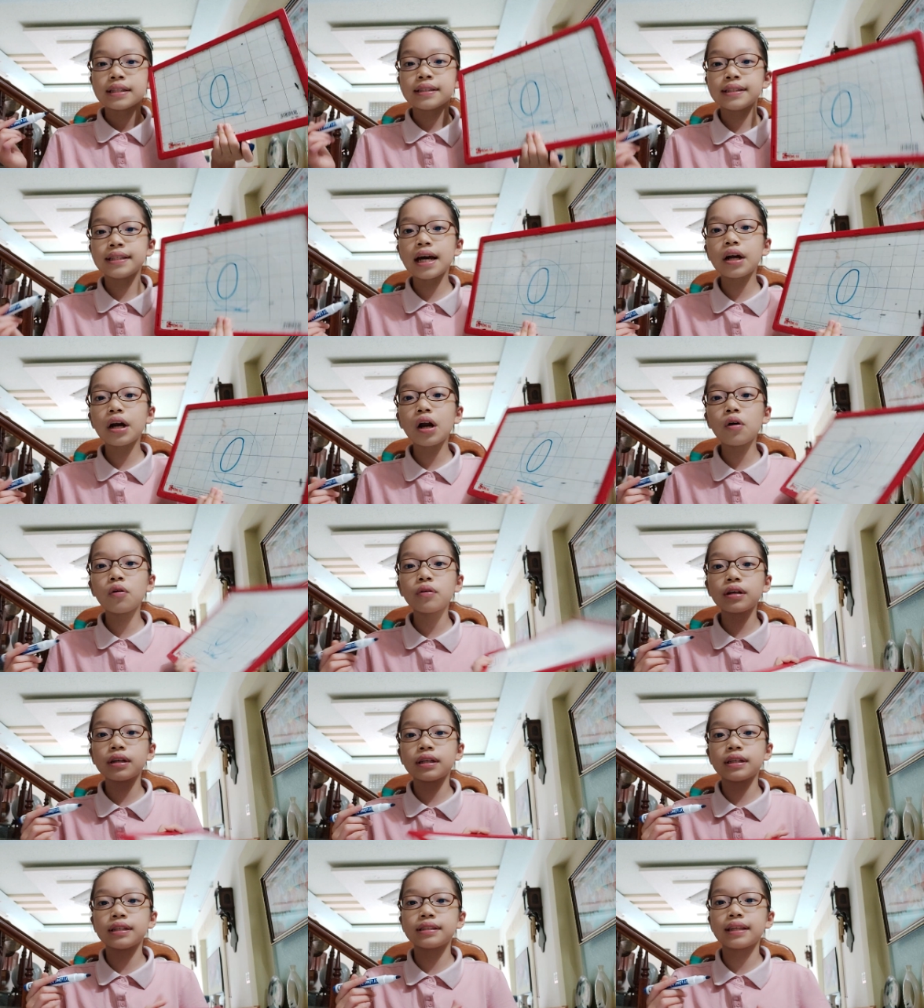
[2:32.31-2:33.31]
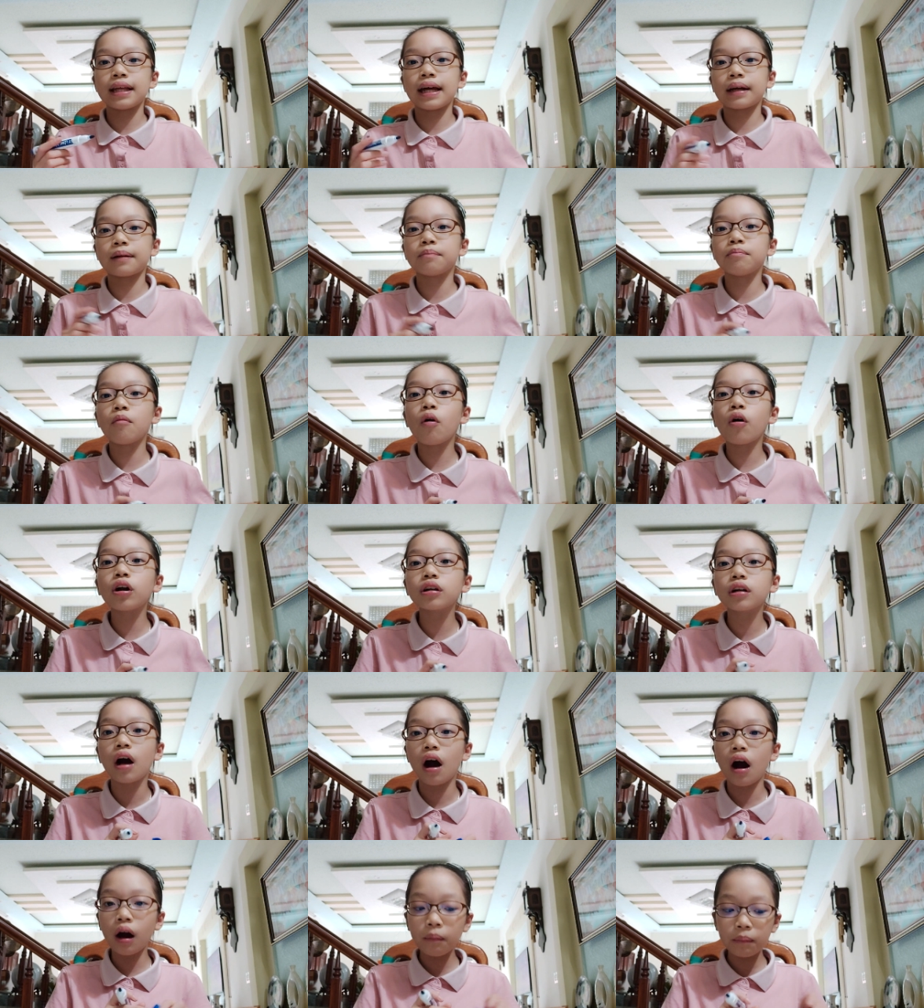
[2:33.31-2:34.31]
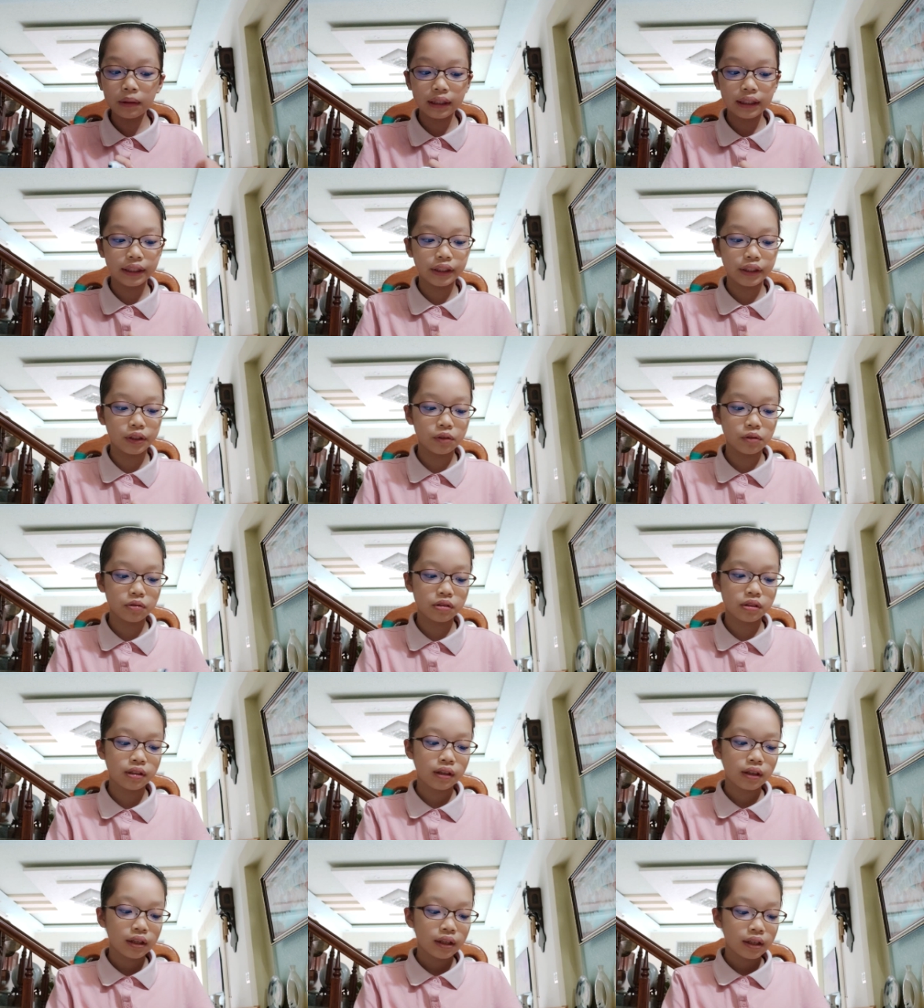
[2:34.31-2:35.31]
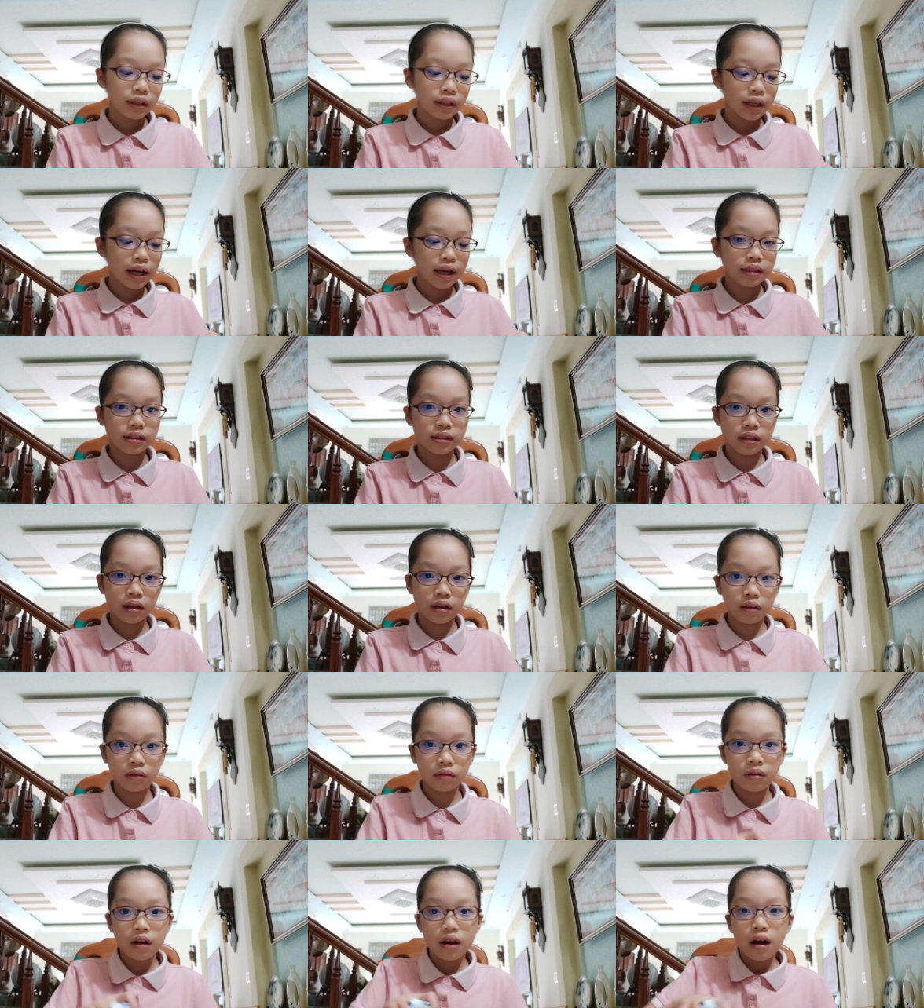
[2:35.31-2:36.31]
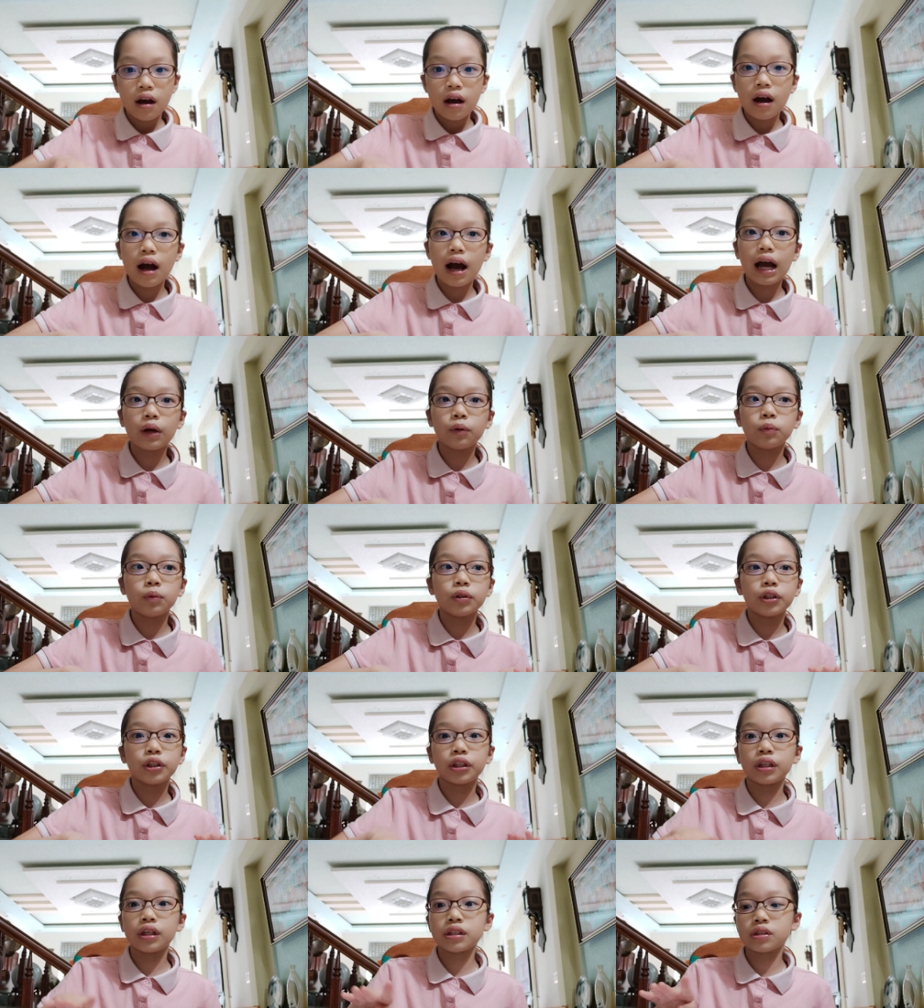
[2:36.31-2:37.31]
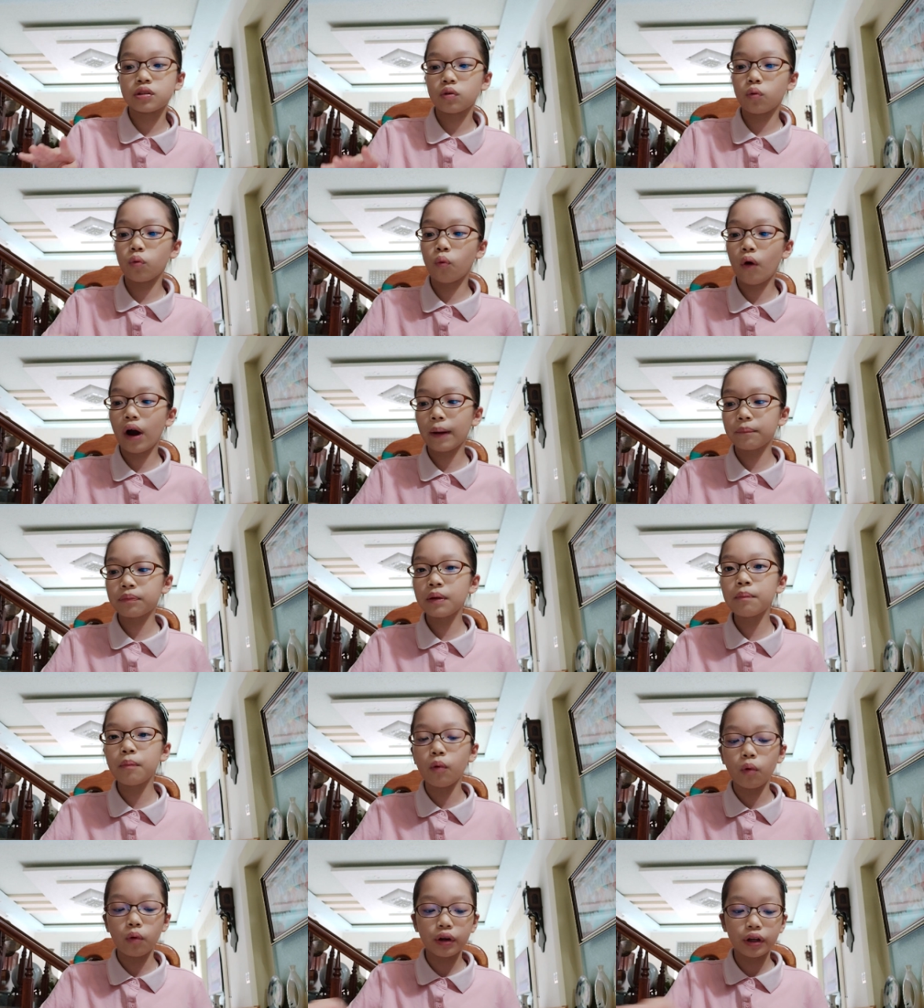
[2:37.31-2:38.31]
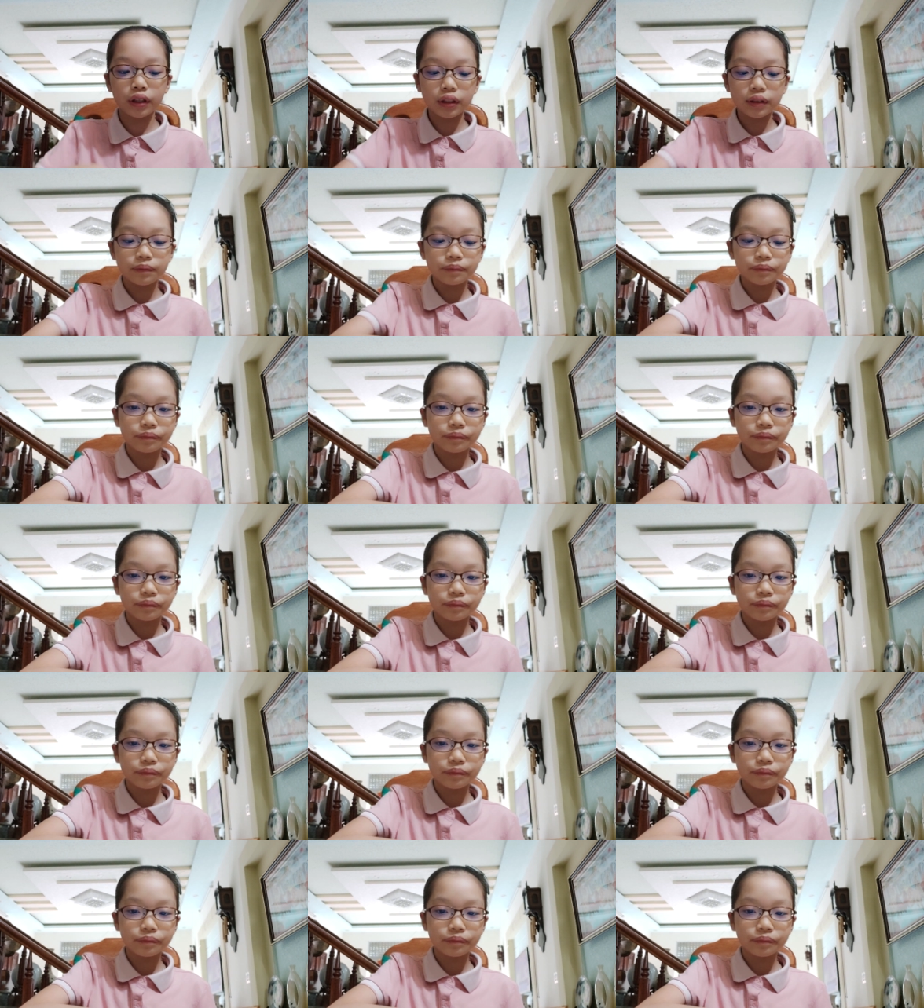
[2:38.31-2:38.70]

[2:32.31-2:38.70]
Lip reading: 0 is like more commonly used. Yeah, so I will just wipe the board.